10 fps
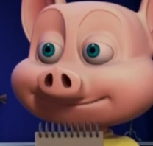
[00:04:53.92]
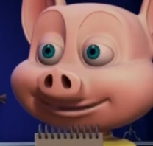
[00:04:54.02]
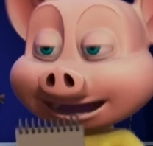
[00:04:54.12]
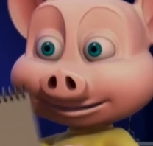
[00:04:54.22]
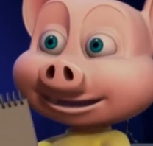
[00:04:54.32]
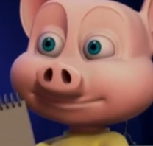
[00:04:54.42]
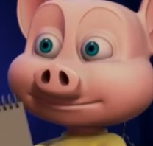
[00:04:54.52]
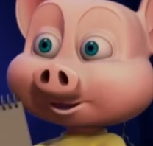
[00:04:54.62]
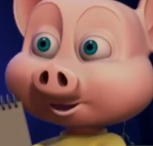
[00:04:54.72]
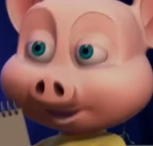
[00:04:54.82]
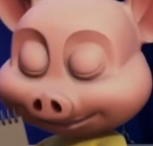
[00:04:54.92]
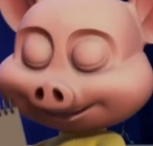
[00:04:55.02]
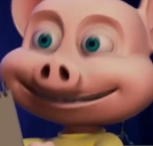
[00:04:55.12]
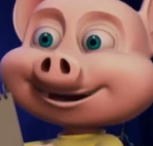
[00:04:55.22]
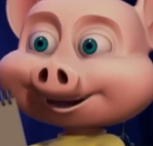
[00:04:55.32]
I've got some
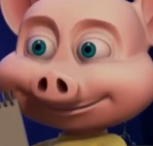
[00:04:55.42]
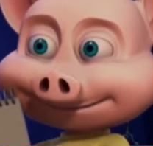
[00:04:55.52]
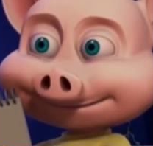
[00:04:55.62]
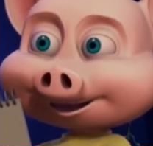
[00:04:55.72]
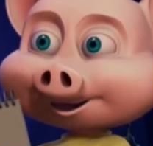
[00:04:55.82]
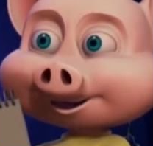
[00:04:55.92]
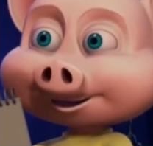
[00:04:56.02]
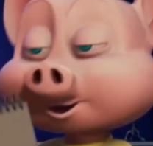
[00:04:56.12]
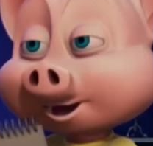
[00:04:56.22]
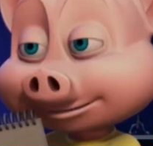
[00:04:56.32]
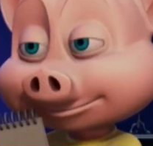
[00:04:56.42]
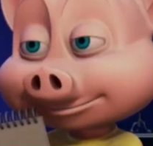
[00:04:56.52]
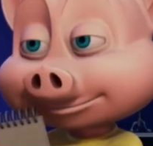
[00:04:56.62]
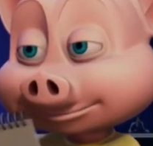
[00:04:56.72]
great research for your role.